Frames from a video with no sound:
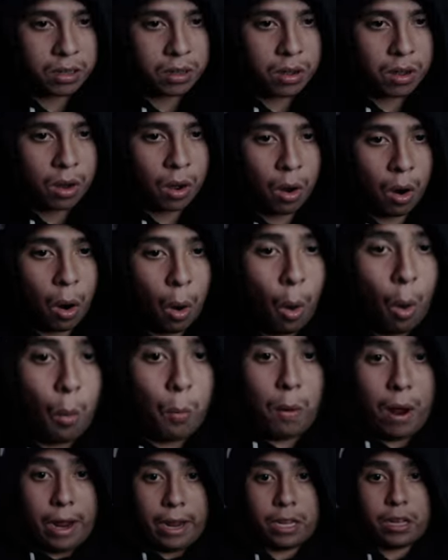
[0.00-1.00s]
Oh
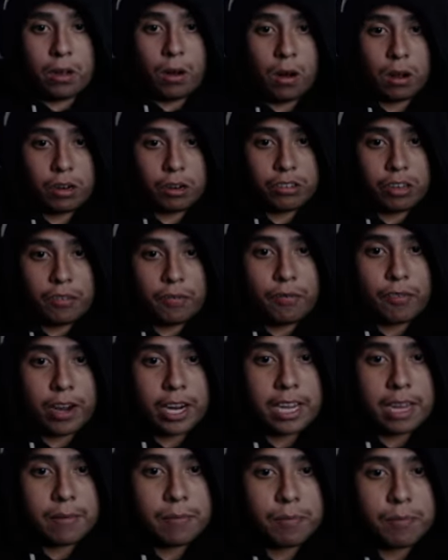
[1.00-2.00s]
my god, there's a
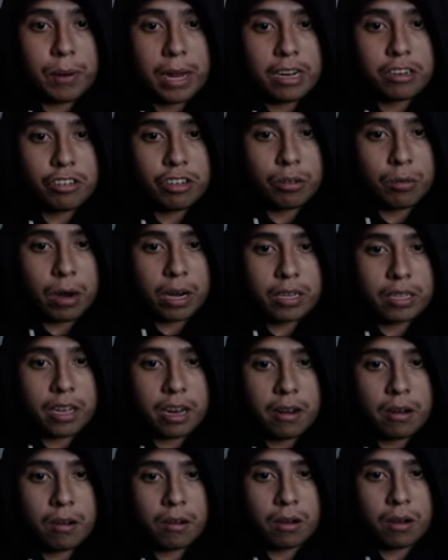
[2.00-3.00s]
freaking picture right
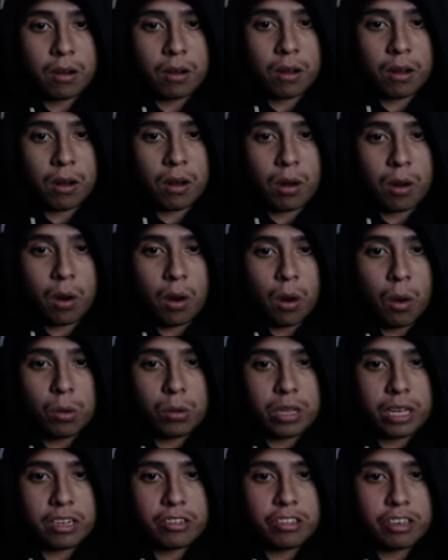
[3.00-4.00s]
there!
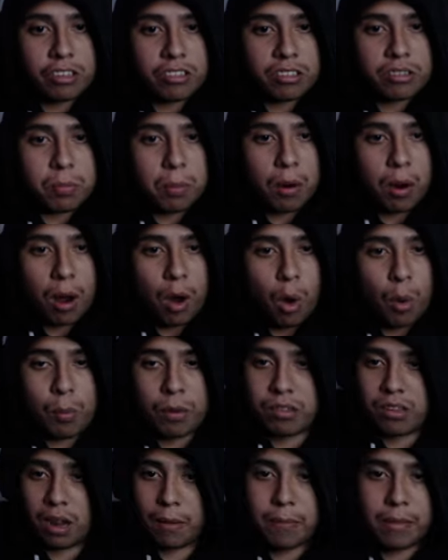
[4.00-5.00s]
Holy Jesus, bro. I hope
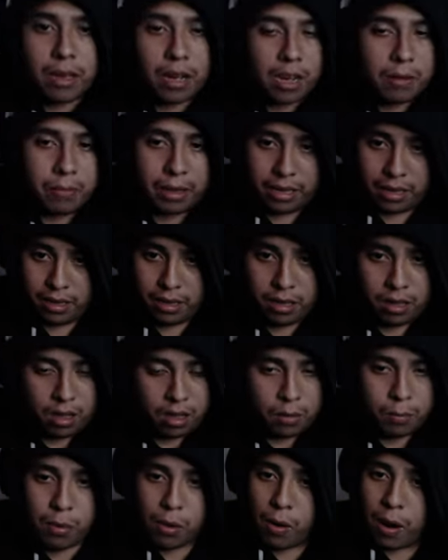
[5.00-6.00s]
he's not behind me.
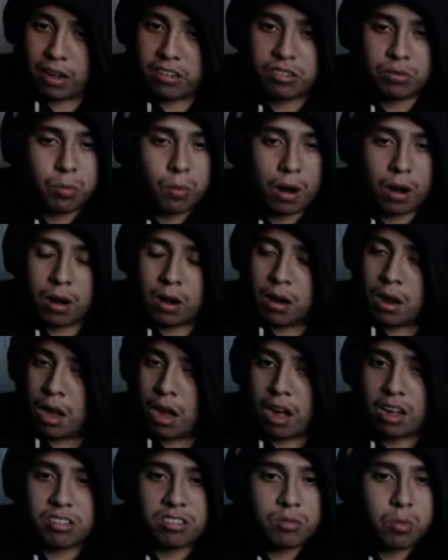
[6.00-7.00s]
Bro, I swear.
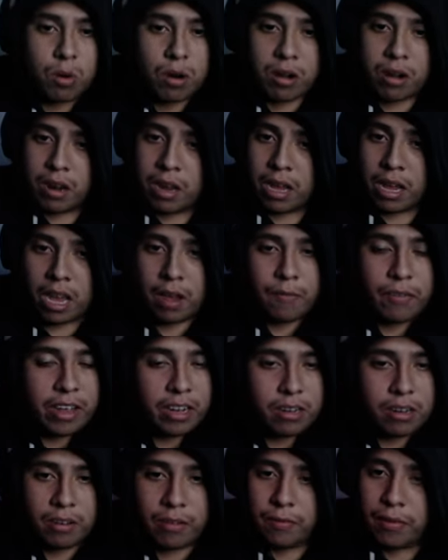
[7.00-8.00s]
I swear. If he
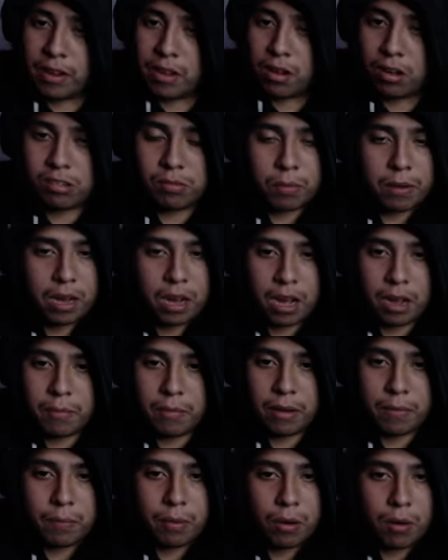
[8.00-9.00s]
if he goes behind
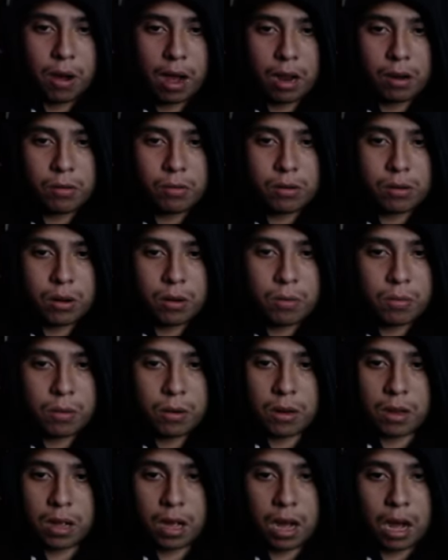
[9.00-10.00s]
me, bro, I don't know.
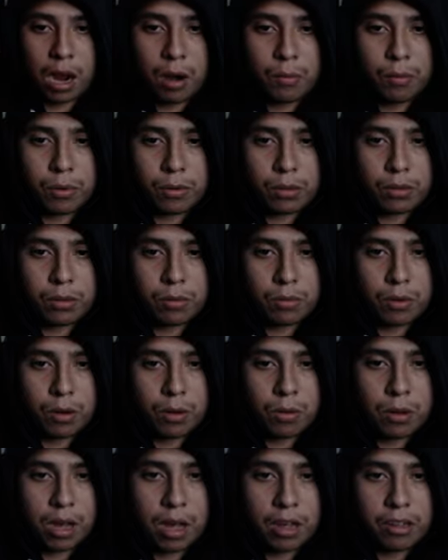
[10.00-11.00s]
I really don't
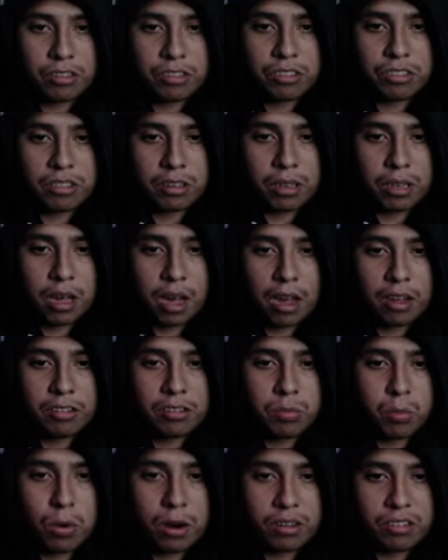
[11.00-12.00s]
know. Guys,
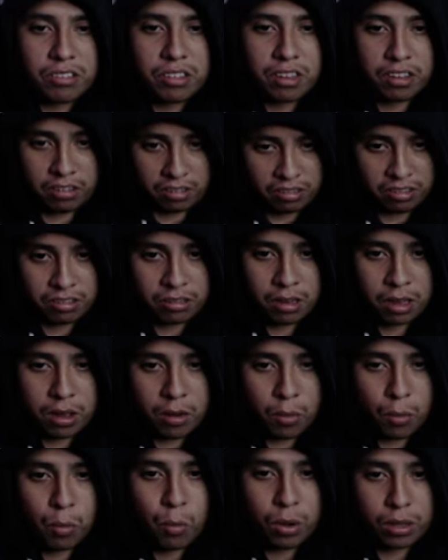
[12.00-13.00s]
guys, what is this?
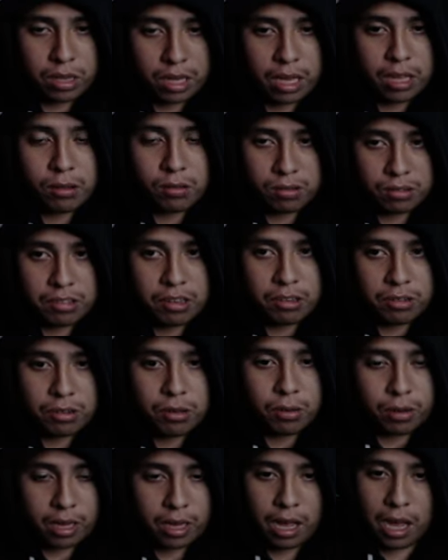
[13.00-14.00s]
What the hell is this?
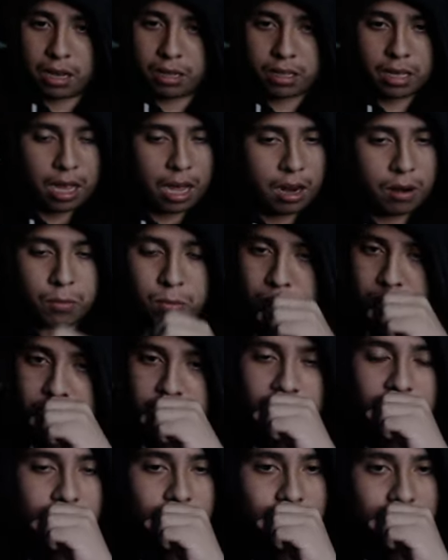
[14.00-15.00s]
Okay, I, I don't want
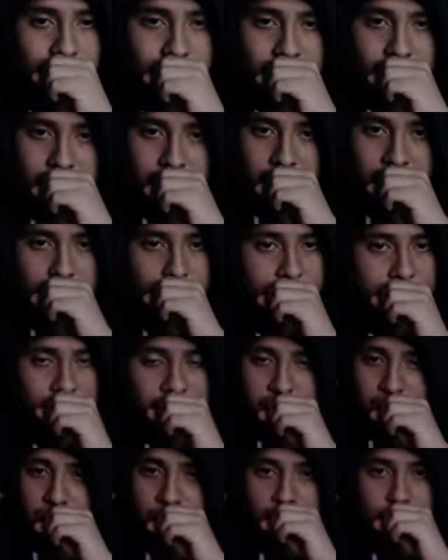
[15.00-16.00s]
to turn around. If it
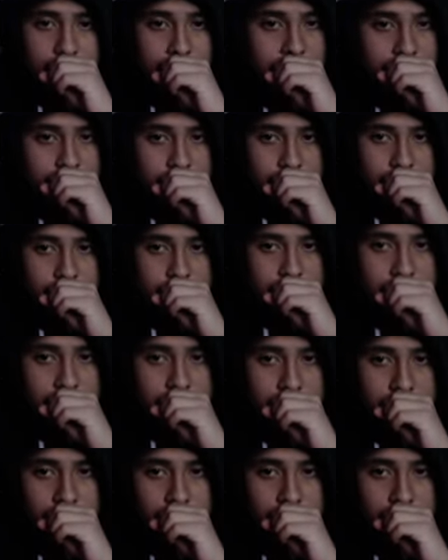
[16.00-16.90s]
does turn around, I'm finna go.